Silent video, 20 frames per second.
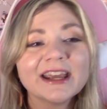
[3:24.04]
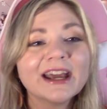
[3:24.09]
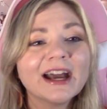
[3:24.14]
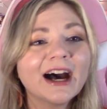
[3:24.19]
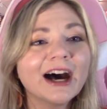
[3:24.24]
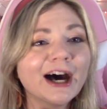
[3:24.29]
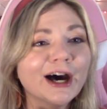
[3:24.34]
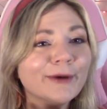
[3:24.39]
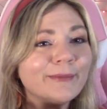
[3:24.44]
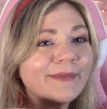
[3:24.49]

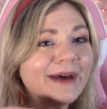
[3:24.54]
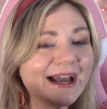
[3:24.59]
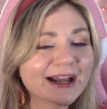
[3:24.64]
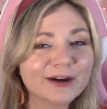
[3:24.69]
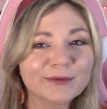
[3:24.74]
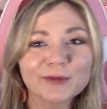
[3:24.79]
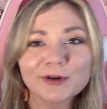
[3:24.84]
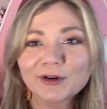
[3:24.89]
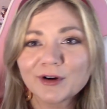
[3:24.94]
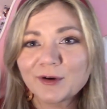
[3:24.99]

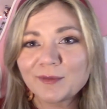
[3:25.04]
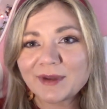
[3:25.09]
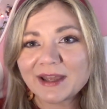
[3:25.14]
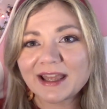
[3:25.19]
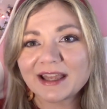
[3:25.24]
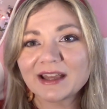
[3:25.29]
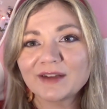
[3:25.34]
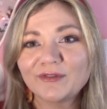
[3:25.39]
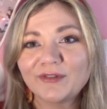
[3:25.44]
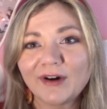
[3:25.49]
Makamaru
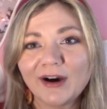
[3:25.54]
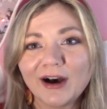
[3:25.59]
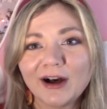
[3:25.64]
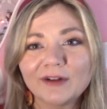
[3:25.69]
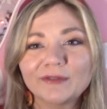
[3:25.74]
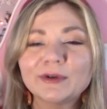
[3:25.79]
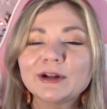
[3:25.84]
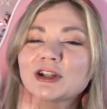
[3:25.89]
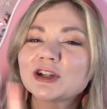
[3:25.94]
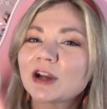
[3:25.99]
being
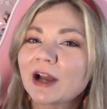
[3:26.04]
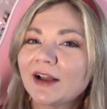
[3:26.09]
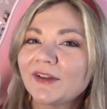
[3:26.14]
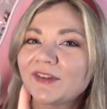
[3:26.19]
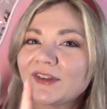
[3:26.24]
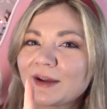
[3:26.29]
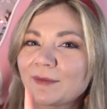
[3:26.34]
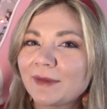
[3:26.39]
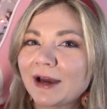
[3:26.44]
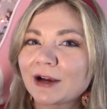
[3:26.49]
involved. But you guys
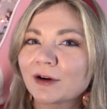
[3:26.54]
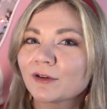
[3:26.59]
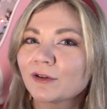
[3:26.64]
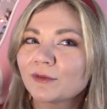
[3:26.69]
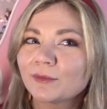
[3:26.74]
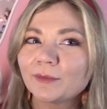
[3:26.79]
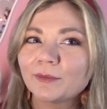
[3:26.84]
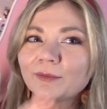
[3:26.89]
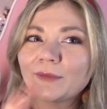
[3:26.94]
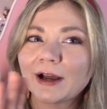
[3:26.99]
said
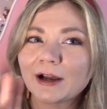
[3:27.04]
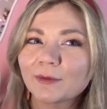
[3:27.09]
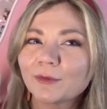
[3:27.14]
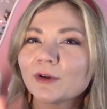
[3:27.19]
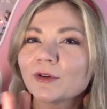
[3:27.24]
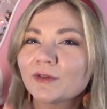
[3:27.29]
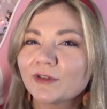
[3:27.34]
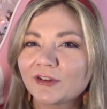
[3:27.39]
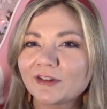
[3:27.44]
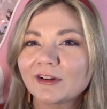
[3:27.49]

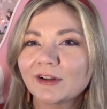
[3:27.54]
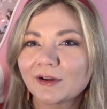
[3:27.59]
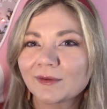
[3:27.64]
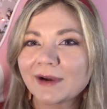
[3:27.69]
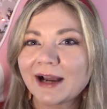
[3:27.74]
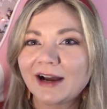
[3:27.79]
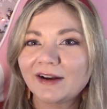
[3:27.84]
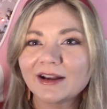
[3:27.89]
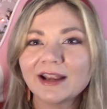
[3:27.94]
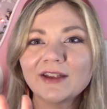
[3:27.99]
Makamaru's still
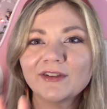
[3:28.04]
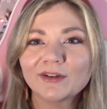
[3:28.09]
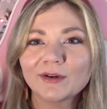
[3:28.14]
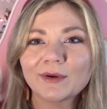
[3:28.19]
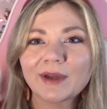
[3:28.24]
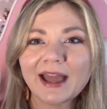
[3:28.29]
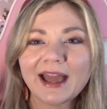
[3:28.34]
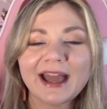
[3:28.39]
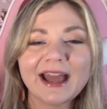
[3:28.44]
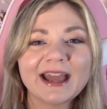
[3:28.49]
around. He's
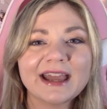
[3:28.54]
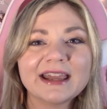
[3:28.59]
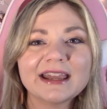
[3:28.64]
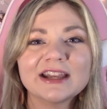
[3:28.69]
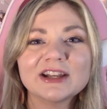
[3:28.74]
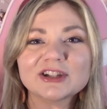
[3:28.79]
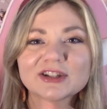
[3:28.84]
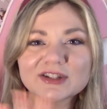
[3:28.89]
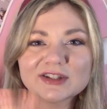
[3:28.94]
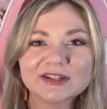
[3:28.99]
okay.
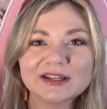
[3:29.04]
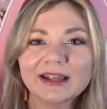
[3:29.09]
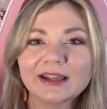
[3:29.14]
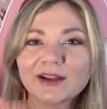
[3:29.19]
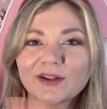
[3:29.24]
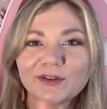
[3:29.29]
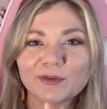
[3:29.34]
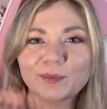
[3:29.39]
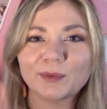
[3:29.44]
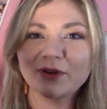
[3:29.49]
He just,
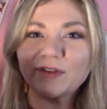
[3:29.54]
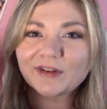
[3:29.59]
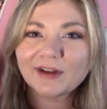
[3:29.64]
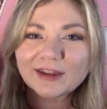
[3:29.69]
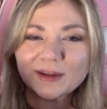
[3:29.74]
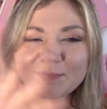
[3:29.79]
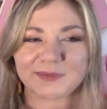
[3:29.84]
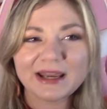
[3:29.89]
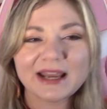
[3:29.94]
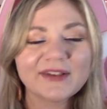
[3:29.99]
because we saw
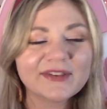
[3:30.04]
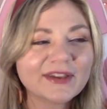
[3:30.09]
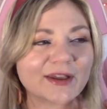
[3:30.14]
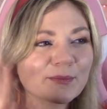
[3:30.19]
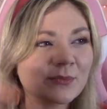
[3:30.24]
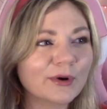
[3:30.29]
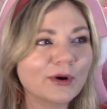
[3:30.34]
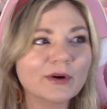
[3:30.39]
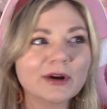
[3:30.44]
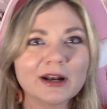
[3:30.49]
the piece get
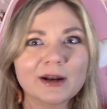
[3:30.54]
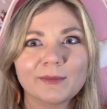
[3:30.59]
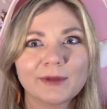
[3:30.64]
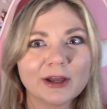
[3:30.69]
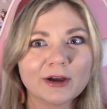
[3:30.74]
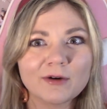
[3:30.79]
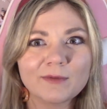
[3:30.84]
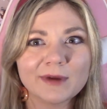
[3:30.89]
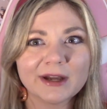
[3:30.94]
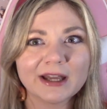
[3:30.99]
broken. I'm
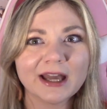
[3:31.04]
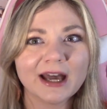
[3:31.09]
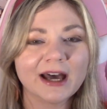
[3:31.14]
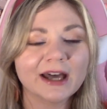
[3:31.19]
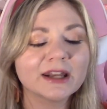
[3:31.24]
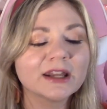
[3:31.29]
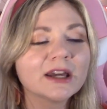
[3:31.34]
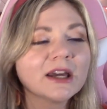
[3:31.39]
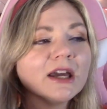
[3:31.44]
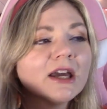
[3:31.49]
like, oh my
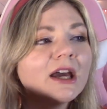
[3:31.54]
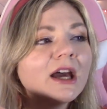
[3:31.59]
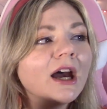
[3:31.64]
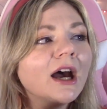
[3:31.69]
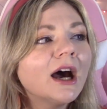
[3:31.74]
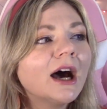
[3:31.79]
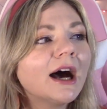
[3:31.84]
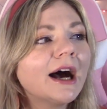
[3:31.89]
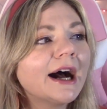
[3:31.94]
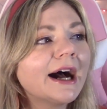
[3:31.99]
God.
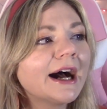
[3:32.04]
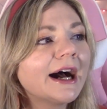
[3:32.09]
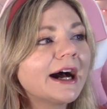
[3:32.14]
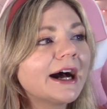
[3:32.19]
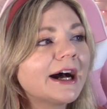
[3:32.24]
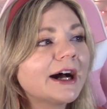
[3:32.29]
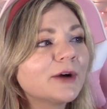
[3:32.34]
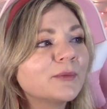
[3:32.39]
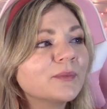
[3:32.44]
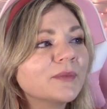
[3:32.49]

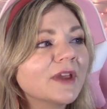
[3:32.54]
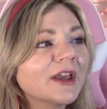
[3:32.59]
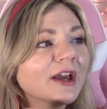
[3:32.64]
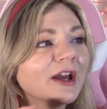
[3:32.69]
I